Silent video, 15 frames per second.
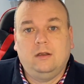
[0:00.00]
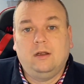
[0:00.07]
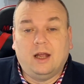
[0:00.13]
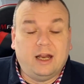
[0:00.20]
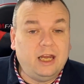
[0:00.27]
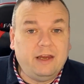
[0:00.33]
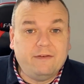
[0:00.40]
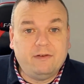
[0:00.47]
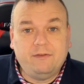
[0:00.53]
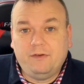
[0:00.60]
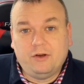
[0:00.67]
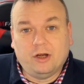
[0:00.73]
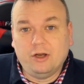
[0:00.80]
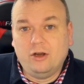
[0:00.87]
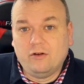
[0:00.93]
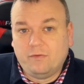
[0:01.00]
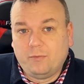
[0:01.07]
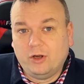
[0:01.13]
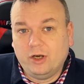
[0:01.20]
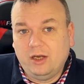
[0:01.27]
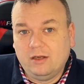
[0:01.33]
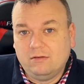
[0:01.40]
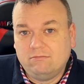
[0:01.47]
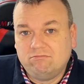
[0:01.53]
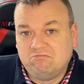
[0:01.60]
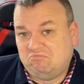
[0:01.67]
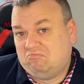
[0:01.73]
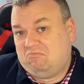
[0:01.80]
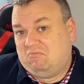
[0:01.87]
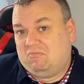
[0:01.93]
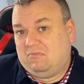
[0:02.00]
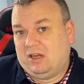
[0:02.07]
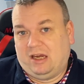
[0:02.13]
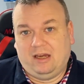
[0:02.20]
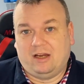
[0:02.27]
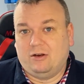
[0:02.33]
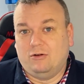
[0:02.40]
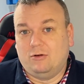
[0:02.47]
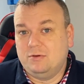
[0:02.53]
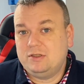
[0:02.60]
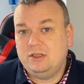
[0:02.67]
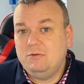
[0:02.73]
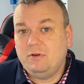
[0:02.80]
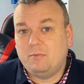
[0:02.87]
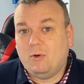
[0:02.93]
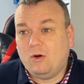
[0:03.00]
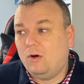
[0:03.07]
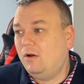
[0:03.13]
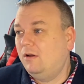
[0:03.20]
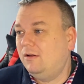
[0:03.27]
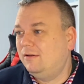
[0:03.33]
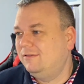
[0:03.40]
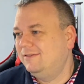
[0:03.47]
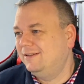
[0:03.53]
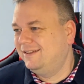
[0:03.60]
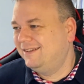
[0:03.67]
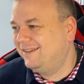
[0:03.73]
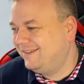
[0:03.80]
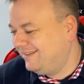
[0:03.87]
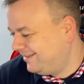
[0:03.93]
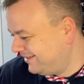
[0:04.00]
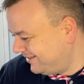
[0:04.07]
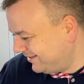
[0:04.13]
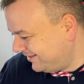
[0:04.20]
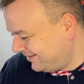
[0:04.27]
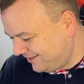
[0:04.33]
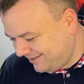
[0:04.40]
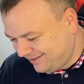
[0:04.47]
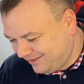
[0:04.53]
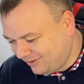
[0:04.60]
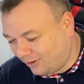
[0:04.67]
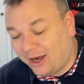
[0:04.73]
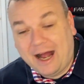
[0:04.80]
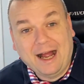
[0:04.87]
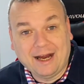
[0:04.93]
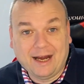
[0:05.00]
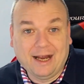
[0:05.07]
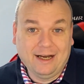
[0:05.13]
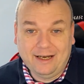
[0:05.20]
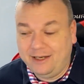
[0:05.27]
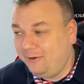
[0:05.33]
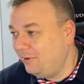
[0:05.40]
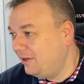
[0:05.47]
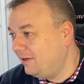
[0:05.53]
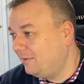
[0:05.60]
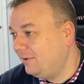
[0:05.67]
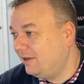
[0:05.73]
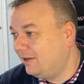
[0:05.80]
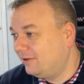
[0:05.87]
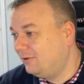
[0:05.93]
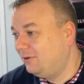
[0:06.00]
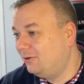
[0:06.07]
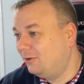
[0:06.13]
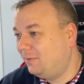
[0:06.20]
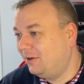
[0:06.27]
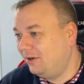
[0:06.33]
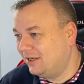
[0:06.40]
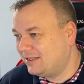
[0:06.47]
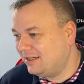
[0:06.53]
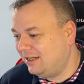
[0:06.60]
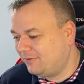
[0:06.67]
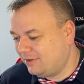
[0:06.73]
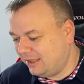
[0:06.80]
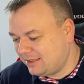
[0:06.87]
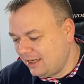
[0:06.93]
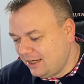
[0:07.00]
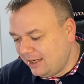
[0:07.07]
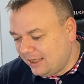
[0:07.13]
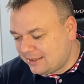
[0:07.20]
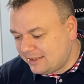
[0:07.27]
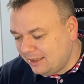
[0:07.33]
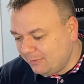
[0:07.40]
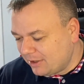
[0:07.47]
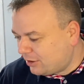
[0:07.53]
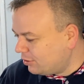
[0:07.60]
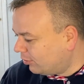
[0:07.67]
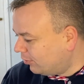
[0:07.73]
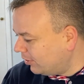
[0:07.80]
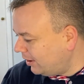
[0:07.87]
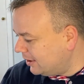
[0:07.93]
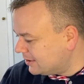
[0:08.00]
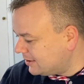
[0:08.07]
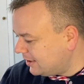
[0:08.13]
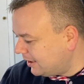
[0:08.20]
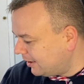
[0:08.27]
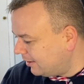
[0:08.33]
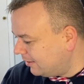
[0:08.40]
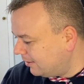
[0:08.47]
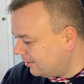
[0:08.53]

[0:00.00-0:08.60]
And even if you've got enough money, you could always do with more. Well, I can anyway. I mean, I don't know about yourself. So let's see what the total is here.